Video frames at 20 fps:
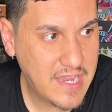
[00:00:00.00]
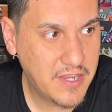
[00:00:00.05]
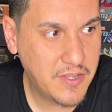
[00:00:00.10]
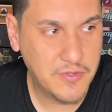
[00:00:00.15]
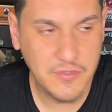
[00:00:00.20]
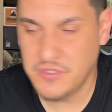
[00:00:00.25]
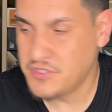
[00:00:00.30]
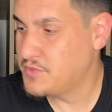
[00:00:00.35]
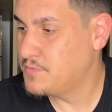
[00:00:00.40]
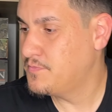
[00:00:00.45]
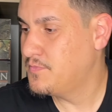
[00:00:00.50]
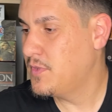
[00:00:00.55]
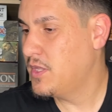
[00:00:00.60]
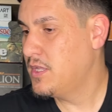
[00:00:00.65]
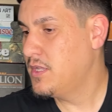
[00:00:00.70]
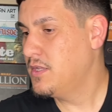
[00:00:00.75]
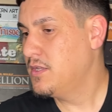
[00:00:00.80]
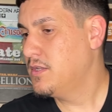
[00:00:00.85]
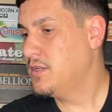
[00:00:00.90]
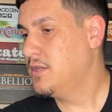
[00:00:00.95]
goes.
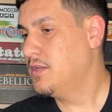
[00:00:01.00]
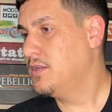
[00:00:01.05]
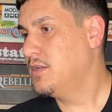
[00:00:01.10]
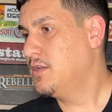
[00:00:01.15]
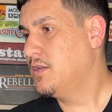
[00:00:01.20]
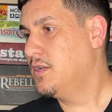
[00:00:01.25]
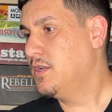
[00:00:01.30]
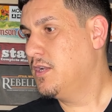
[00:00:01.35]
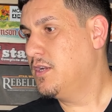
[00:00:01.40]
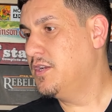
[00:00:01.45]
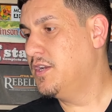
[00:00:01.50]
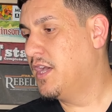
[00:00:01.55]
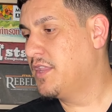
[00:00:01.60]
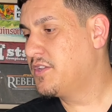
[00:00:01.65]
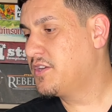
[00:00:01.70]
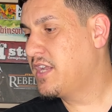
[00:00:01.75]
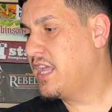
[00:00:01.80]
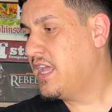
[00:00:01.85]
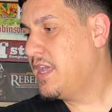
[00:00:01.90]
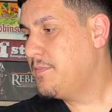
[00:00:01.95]
Another
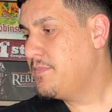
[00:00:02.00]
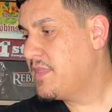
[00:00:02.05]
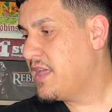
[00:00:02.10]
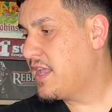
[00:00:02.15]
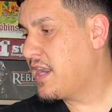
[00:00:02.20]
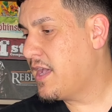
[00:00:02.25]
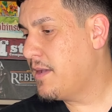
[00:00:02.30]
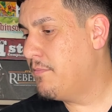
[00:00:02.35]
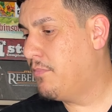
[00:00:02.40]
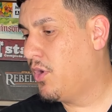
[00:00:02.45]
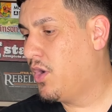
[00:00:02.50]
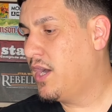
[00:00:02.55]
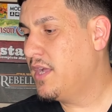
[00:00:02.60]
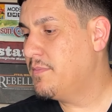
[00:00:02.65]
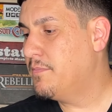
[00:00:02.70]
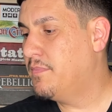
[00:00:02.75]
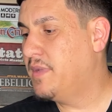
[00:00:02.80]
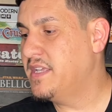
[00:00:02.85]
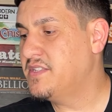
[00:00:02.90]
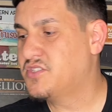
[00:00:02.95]
game that I
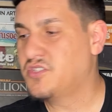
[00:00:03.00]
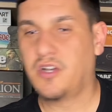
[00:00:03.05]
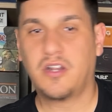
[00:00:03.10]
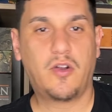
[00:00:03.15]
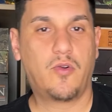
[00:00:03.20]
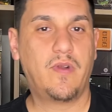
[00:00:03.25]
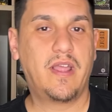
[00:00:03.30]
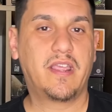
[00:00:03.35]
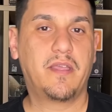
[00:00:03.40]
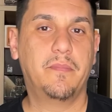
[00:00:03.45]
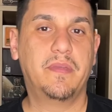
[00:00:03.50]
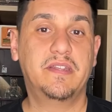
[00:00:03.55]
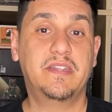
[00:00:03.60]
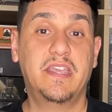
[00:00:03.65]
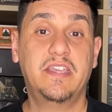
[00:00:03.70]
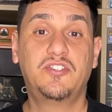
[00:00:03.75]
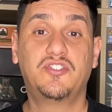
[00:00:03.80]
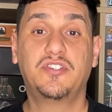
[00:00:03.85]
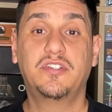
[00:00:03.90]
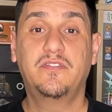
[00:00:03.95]
bought based on a
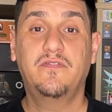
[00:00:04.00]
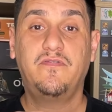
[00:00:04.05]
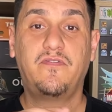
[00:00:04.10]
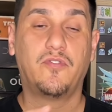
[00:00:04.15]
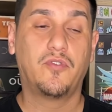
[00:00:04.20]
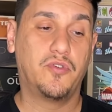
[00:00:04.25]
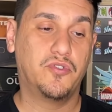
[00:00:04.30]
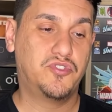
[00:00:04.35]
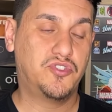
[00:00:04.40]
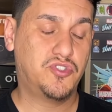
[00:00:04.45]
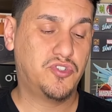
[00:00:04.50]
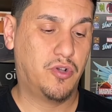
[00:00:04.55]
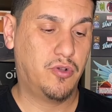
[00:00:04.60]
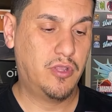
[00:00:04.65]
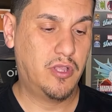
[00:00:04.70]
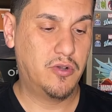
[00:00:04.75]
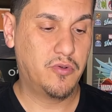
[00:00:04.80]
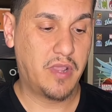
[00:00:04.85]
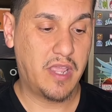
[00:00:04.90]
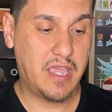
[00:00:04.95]
recommendation for
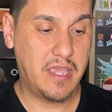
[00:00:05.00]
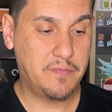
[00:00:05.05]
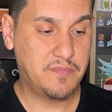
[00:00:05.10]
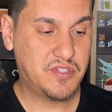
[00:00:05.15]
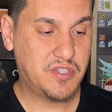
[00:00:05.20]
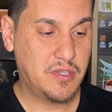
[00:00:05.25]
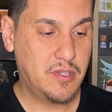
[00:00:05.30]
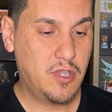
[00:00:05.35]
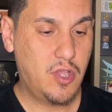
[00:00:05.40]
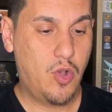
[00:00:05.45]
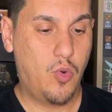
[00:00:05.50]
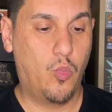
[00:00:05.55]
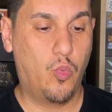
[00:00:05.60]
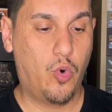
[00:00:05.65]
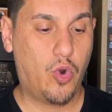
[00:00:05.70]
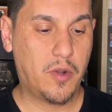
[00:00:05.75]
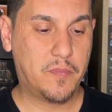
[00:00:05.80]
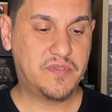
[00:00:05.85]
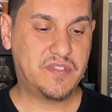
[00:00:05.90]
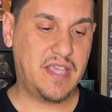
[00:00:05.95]
solo games,
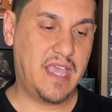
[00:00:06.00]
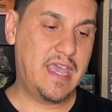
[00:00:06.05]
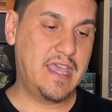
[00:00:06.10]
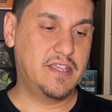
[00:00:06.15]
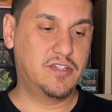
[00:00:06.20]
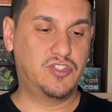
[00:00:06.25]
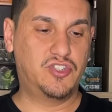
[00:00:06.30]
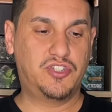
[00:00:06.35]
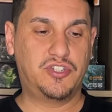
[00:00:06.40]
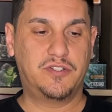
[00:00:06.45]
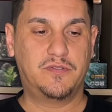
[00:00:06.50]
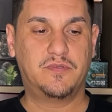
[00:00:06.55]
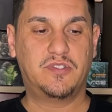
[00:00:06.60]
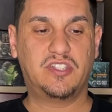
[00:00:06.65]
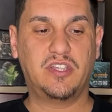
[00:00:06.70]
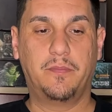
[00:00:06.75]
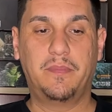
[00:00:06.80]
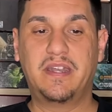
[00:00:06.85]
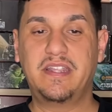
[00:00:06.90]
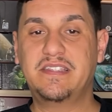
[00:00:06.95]
Warp's Edge.
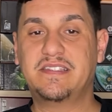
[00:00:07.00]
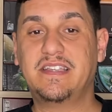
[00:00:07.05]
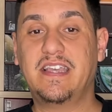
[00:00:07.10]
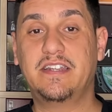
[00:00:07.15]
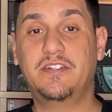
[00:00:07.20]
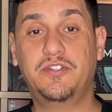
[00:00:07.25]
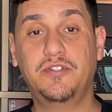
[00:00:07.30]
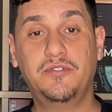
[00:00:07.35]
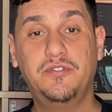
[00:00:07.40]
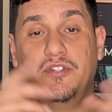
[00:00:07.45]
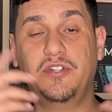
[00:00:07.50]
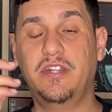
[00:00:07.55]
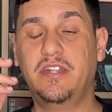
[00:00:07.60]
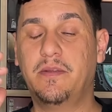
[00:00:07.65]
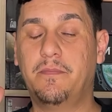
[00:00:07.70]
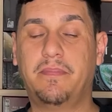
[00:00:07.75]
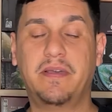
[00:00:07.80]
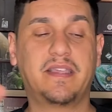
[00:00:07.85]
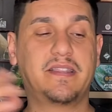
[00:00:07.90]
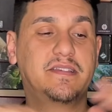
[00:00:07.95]
Somebody said, dude, you need to
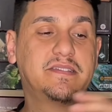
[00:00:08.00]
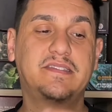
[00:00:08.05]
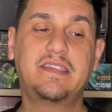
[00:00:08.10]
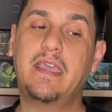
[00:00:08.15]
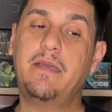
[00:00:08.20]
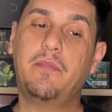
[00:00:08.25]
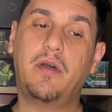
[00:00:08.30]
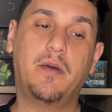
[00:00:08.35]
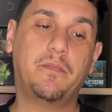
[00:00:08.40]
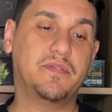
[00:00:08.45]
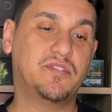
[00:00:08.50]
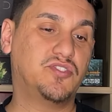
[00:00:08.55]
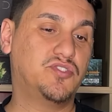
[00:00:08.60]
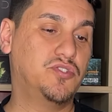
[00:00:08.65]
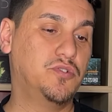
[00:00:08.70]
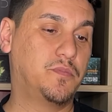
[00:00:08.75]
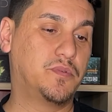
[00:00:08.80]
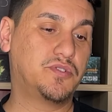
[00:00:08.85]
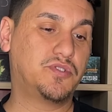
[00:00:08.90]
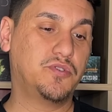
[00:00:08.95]
pick this game up. It's
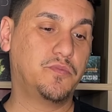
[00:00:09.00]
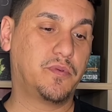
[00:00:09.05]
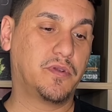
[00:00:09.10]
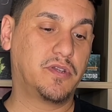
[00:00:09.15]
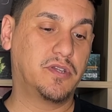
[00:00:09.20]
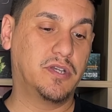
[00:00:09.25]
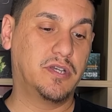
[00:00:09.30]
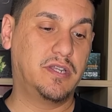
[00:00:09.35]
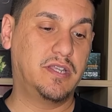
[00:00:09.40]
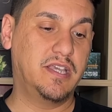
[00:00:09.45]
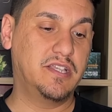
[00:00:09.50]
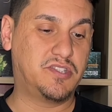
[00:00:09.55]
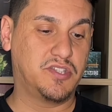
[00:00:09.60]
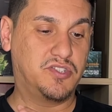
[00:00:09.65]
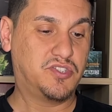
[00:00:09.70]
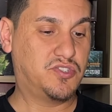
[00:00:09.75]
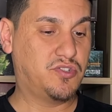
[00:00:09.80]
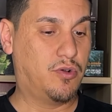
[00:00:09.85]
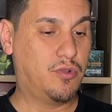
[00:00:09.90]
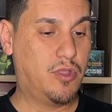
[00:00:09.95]
super, super good. It's a
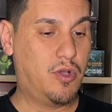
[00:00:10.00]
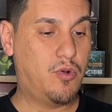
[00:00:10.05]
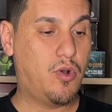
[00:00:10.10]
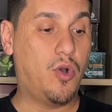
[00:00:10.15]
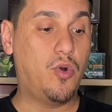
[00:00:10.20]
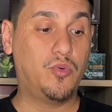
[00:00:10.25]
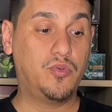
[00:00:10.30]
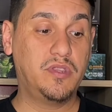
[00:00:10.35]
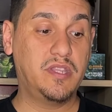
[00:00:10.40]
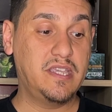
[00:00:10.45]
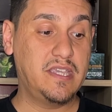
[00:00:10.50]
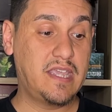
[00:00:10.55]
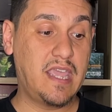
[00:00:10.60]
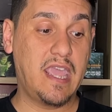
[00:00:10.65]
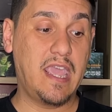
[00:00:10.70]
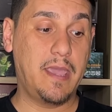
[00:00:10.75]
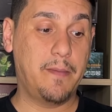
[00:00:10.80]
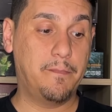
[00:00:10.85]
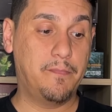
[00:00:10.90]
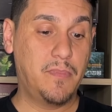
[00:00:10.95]
solo only
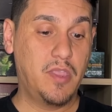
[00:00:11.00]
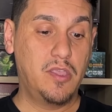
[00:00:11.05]
game.